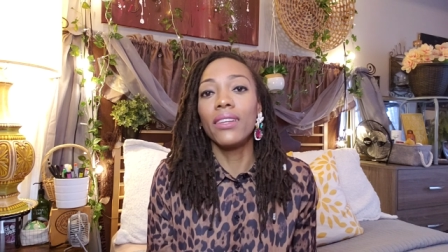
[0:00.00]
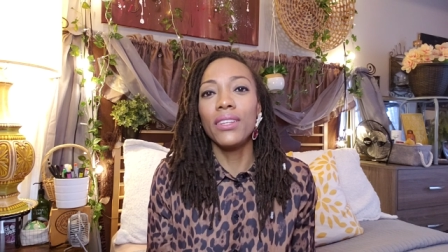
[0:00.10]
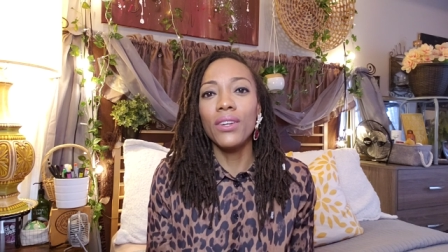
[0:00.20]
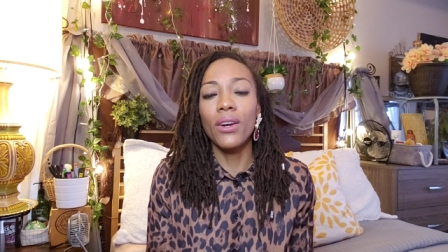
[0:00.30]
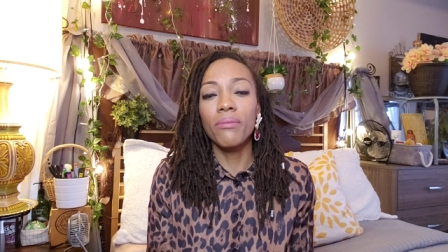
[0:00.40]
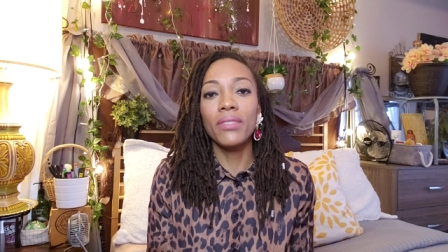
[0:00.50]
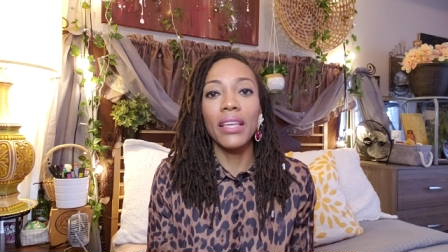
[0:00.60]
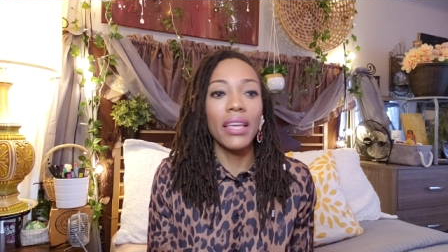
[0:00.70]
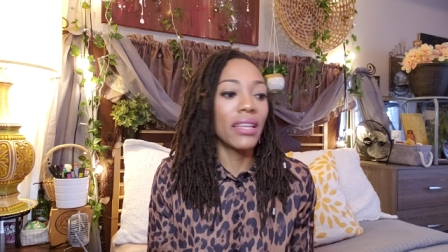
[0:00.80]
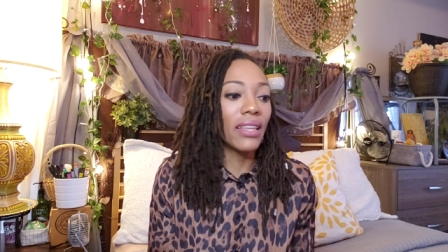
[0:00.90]
You know what I'm
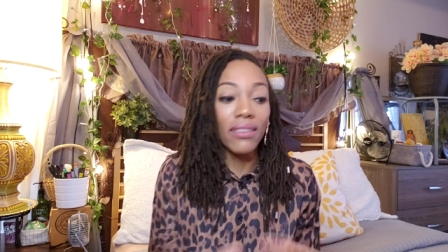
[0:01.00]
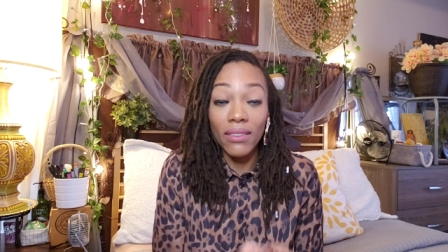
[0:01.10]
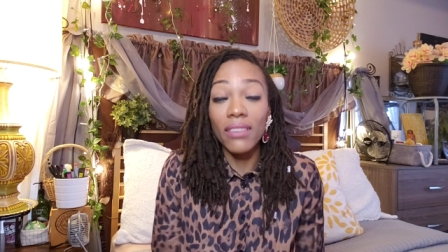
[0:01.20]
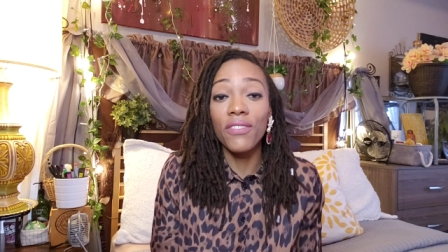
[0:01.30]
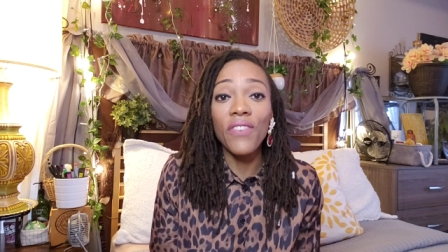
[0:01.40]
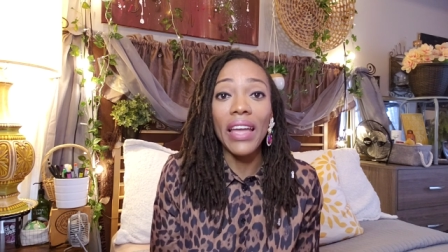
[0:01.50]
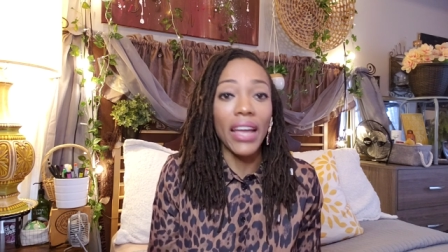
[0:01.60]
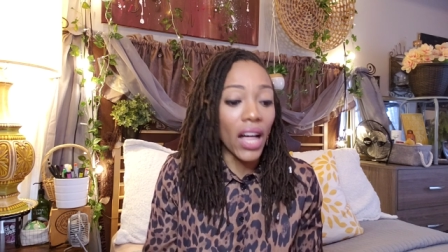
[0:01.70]
saying? It's it's fake.